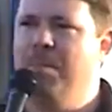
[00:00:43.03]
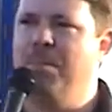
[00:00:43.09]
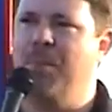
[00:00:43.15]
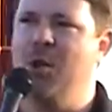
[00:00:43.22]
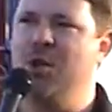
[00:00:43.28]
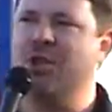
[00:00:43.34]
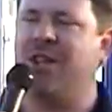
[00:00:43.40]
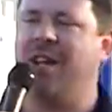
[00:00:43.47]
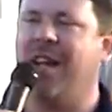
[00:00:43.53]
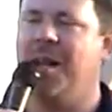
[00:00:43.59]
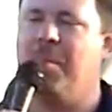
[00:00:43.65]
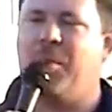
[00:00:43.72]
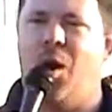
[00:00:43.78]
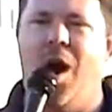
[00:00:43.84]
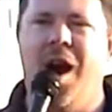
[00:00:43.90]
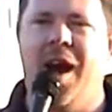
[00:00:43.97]
pushing and
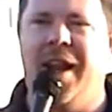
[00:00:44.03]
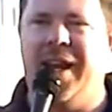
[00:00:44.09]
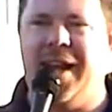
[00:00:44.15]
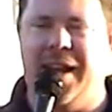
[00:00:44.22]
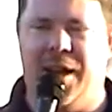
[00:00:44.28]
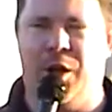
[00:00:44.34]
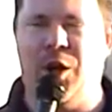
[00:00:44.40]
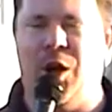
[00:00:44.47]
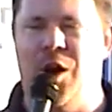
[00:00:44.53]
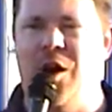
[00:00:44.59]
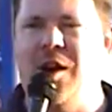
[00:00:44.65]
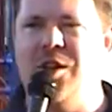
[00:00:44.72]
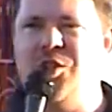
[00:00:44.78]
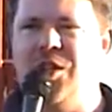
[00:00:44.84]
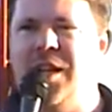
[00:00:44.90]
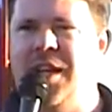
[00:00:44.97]
prodding and
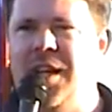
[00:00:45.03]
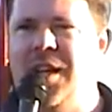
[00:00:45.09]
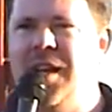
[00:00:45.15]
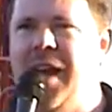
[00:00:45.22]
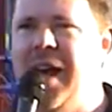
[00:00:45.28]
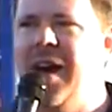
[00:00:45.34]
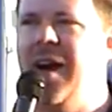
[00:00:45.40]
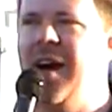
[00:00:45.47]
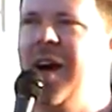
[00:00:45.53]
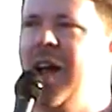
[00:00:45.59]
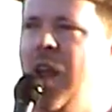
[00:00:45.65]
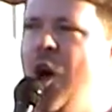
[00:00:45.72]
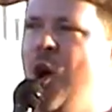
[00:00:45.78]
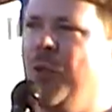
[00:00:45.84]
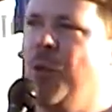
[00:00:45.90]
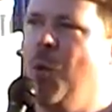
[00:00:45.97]
encouraging uh,
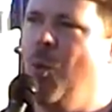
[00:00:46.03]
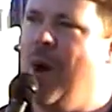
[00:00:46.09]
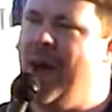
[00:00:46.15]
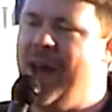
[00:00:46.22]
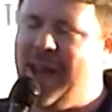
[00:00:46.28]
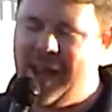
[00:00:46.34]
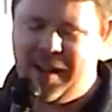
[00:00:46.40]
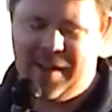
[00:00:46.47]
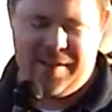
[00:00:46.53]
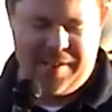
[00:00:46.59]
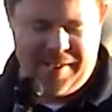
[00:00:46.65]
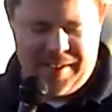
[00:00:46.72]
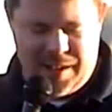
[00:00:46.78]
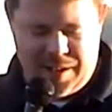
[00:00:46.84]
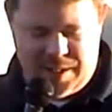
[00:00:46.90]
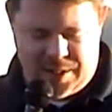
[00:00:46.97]
along the way
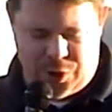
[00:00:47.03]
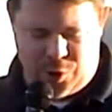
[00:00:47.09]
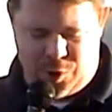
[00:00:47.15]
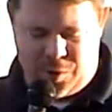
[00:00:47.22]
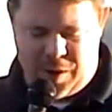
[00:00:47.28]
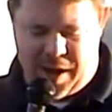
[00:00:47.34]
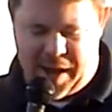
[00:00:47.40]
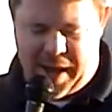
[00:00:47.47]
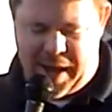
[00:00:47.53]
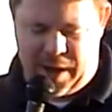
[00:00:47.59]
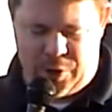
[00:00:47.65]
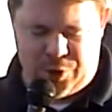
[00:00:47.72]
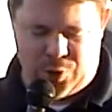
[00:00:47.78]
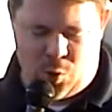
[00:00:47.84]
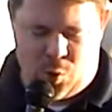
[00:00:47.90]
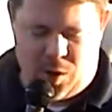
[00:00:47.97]
to uh, head
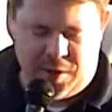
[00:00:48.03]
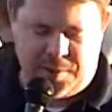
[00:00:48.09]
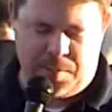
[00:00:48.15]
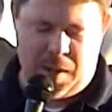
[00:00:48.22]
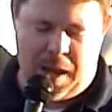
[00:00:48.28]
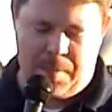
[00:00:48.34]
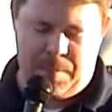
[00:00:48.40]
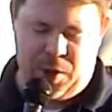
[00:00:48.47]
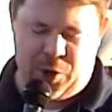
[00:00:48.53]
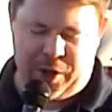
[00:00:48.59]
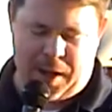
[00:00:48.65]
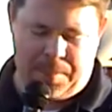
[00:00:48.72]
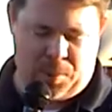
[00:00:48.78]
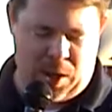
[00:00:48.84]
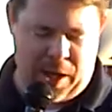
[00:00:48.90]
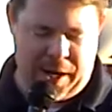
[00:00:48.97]
us towards uh, building
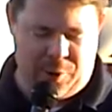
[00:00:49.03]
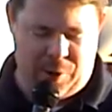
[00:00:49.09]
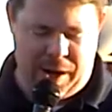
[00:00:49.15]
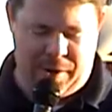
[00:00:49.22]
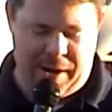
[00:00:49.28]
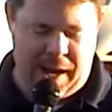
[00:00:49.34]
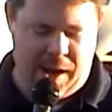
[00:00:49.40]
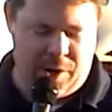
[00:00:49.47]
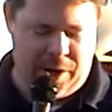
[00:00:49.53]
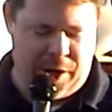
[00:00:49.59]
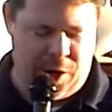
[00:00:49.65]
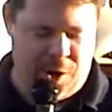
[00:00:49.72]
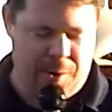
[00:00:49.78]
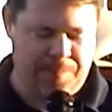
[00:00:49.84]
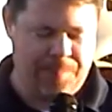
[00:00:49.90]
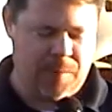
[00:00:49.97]
a playground out
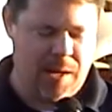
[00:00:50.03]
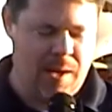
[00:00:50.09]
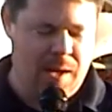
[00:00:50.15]
here.